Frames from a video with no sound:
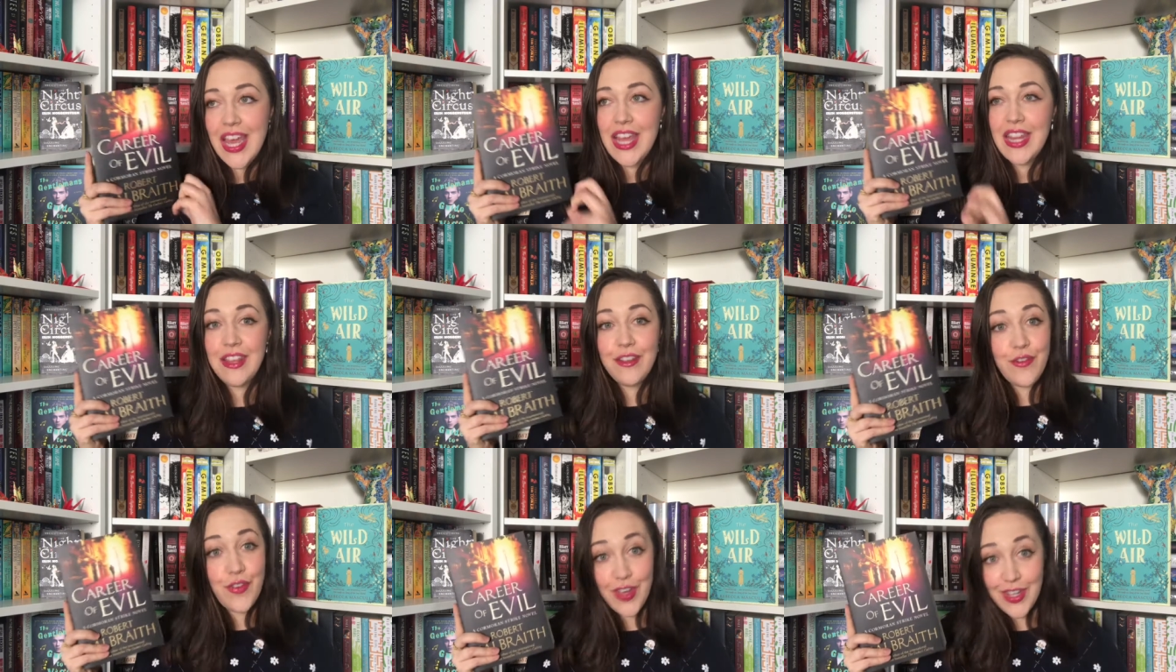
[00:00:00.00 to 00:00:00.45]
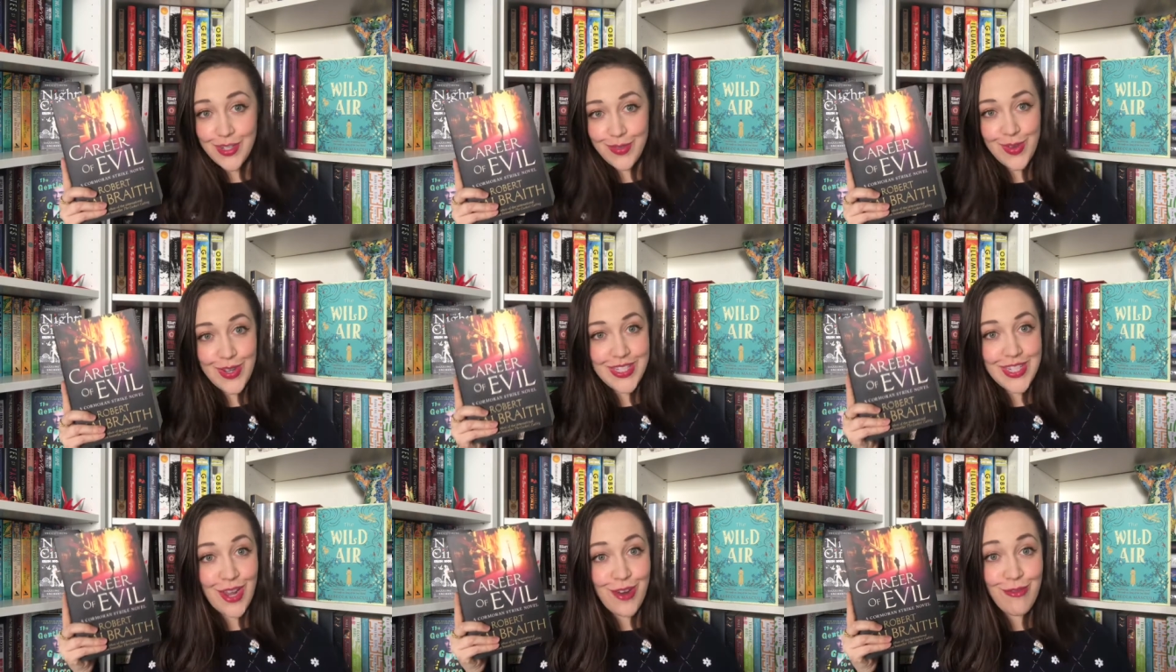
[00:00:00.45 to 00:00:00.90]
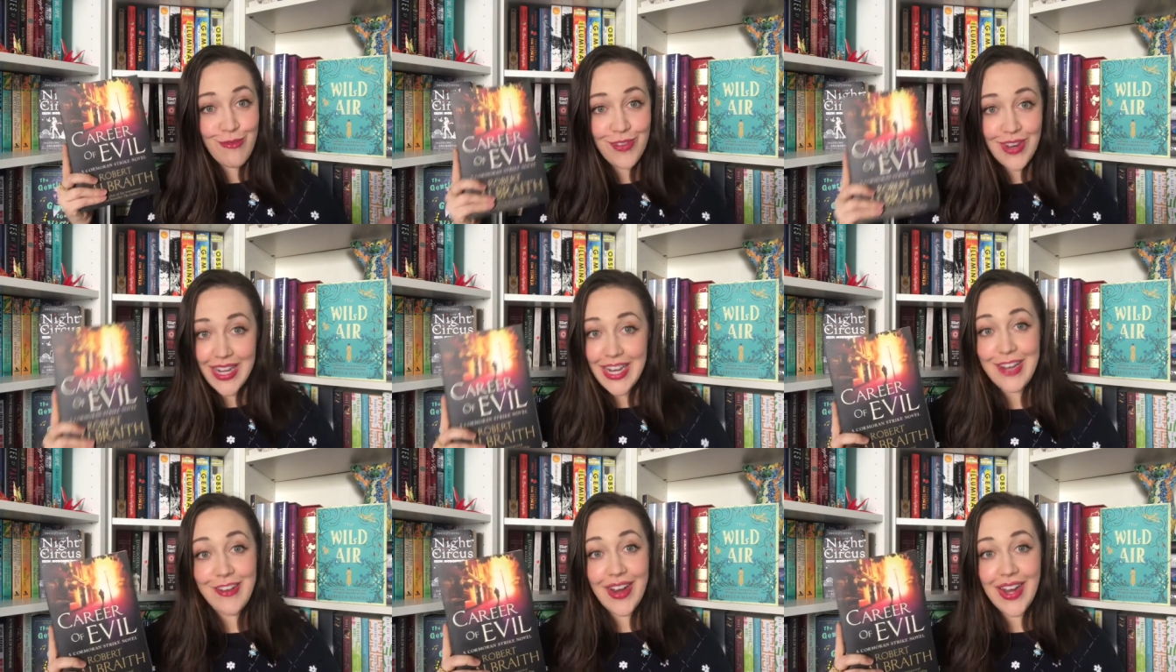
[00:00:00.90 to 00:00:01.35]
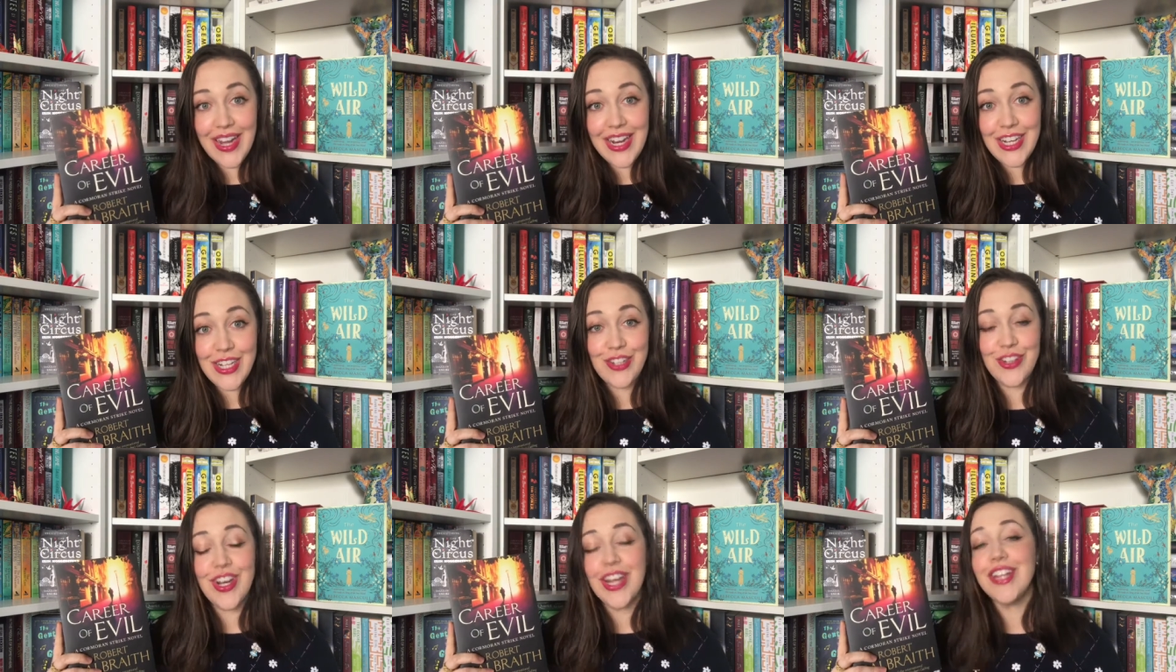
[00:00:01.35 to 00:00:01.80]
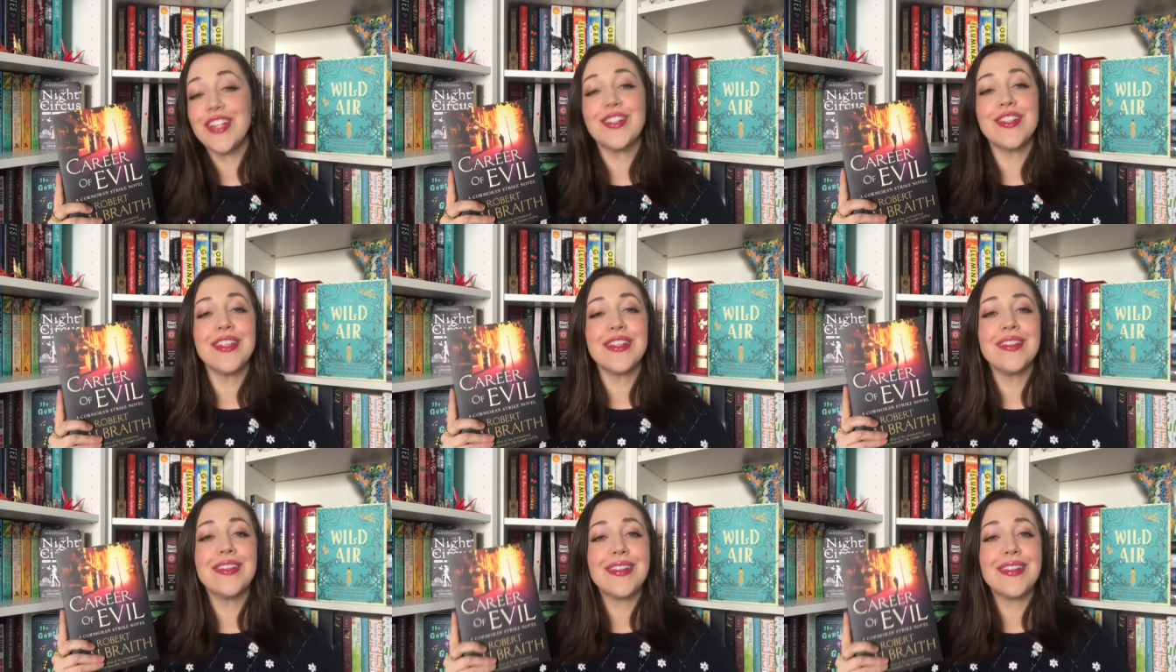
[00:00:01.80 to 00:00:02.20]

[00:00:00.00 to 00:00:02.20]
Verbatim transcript: The first one's a really great introduction,